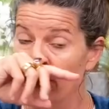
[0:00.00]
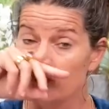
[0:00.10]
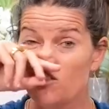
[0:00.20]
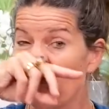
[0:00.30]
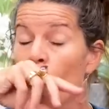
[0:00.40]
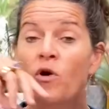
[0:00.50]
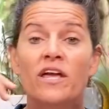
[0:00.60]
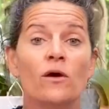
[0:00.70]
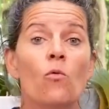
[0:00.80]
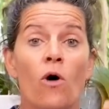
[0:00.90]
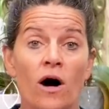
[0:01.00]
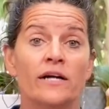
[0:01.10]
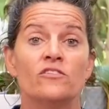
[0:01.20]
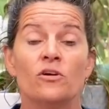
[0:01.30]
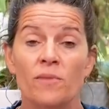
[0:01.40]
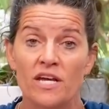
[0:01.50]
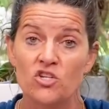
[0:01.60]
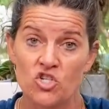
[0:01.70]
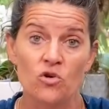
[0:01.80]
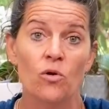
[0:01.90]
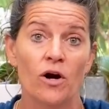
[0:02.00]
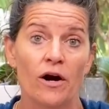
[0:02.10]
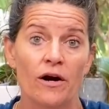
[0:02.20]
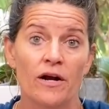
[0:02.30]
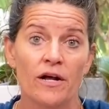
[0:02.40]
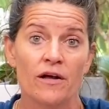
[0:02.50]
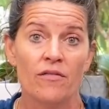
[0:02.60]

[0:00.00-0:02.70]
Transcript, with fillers: And so we want to make sure